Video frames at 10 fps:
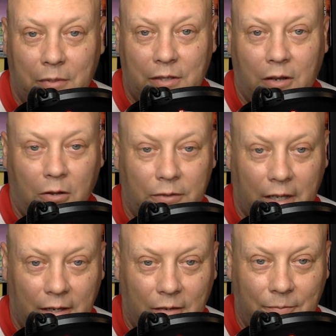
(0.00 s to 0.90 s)
It's a cult
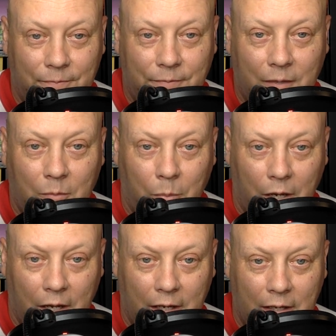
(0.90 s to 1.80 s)
item,
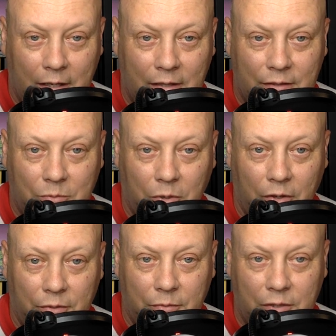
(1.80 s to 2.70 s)
but it is one of
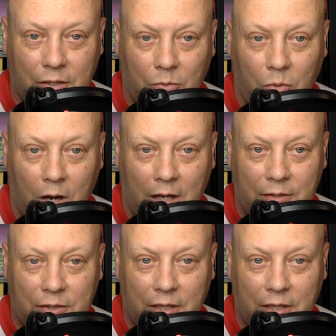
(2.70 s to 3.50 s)
those movies that you watch